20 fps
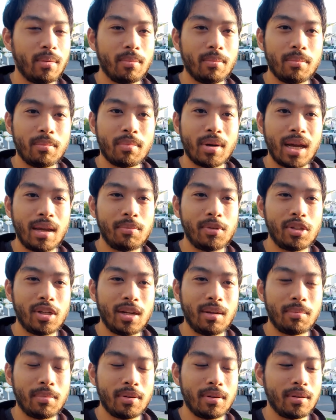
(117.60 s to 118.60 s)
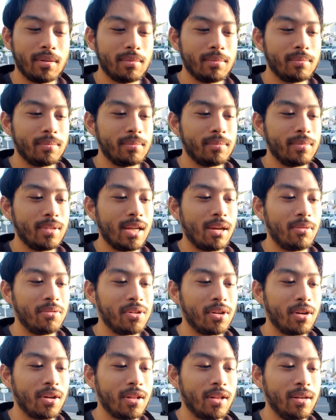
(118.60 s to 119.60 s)
pipe shape, I would
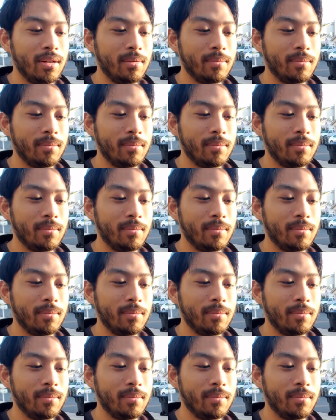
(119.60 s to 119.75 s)
call it.